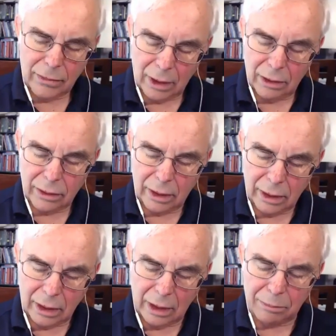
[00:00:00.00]

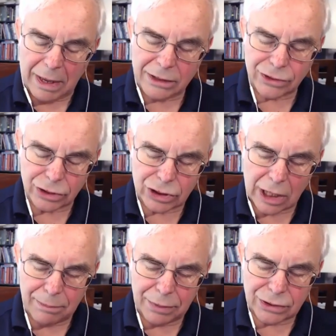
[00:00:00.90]
Okay, and Magic
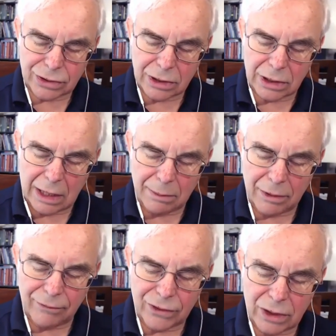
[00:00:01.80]
Shop is the name
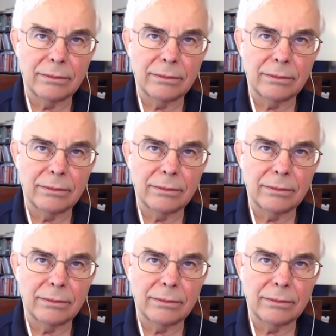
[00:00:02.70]
of the...